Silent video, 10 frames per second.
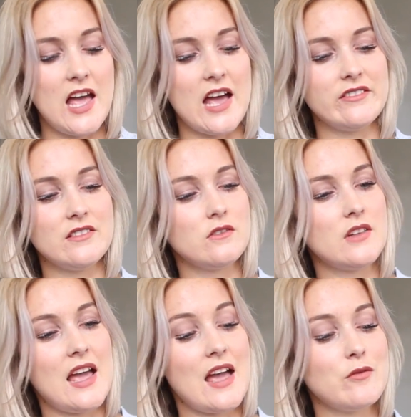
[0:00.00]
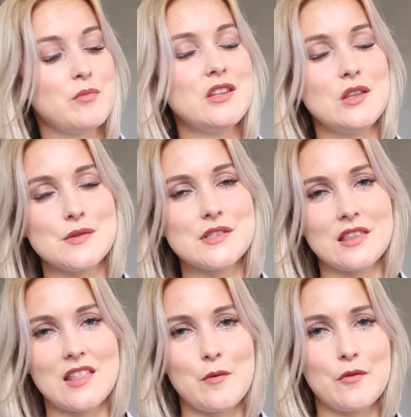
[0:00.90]
I haven't been
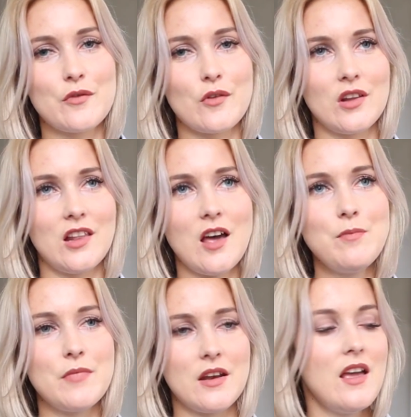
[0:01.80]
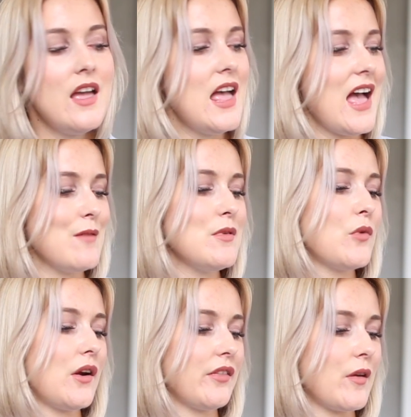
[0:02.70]
using them for a lot, but I've
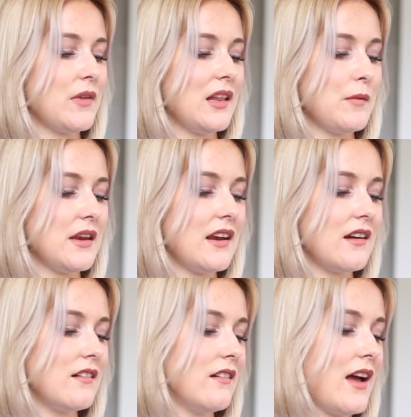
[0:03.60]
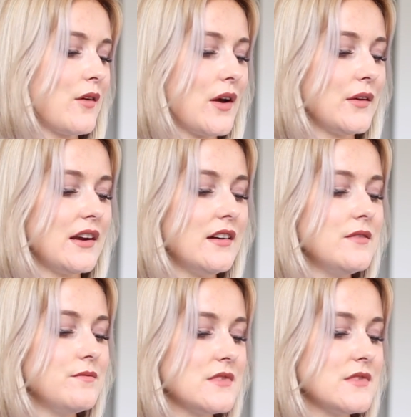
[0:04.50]
been wearing them a little bit here, around here,